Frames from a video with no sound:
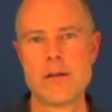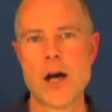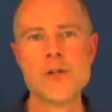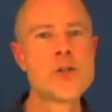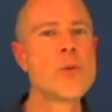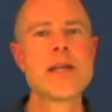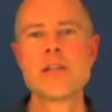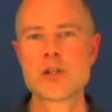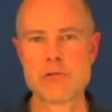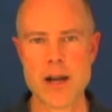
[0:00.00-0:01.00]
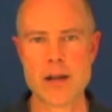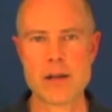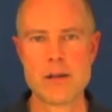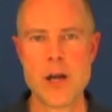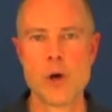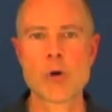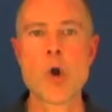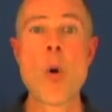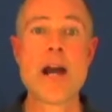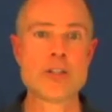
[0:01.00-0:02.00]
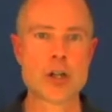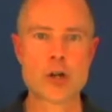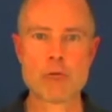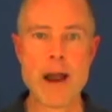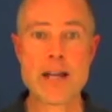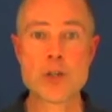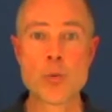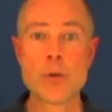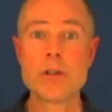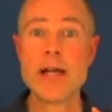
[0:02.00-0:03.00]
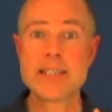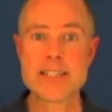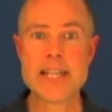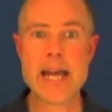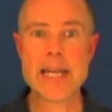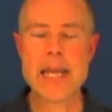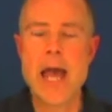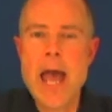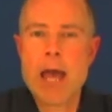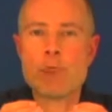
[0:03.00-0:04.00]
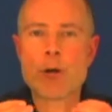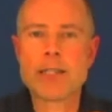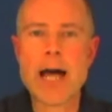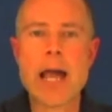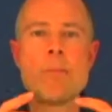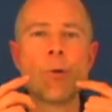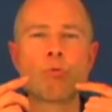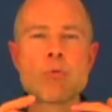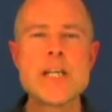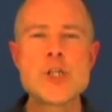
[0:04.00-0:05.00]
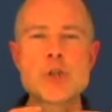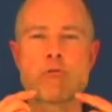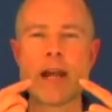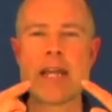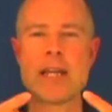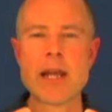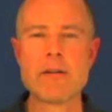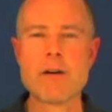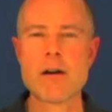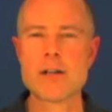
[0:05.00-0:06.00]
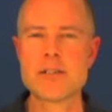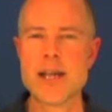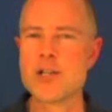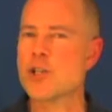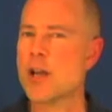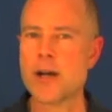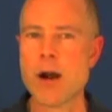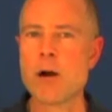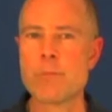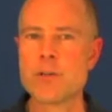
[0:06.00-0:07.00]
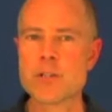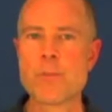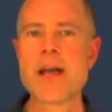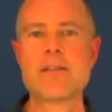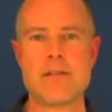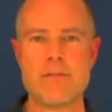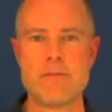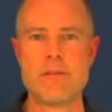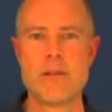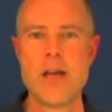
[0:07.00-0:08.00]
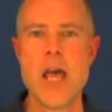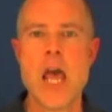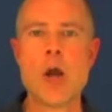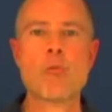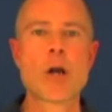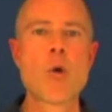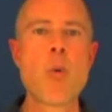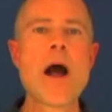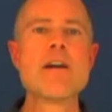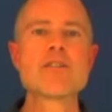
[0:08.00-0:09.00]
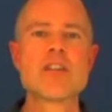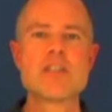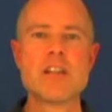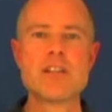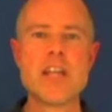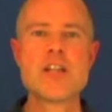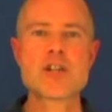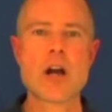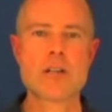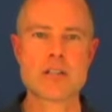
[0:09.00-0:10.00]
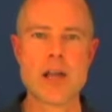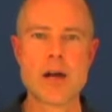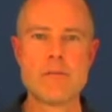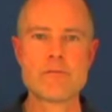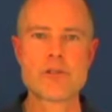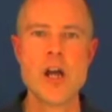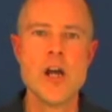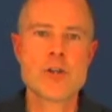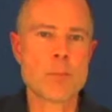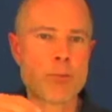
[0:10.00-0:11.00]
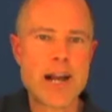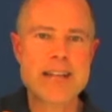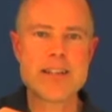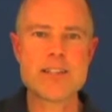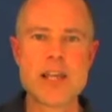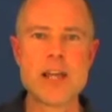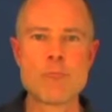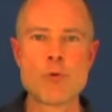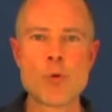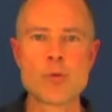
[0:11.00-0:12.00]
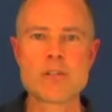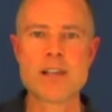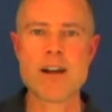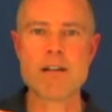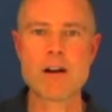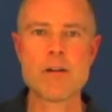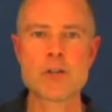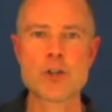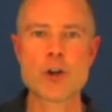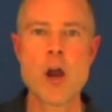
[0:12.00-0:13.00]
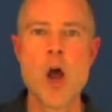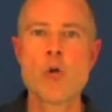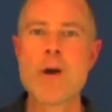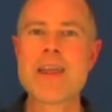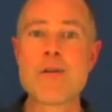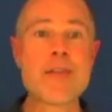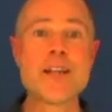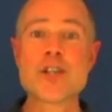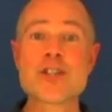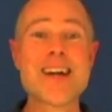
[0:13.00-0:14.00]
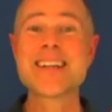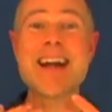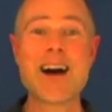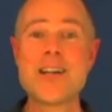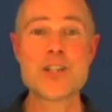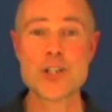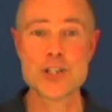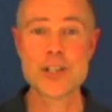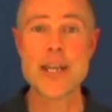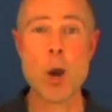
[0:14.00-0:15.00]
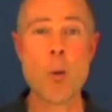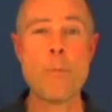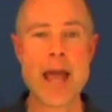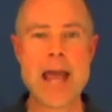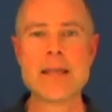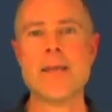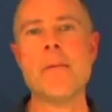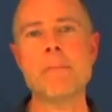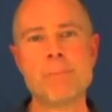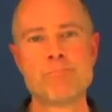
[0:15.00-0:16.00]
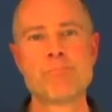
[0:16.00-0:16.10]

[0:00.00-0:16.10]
Undoing the trick requires a gradual, steady, and reliable retraining of our attention and our perspective. It requires us to teach ourselves to break these hidden rules in our culture rather than just unconsciously obeying them.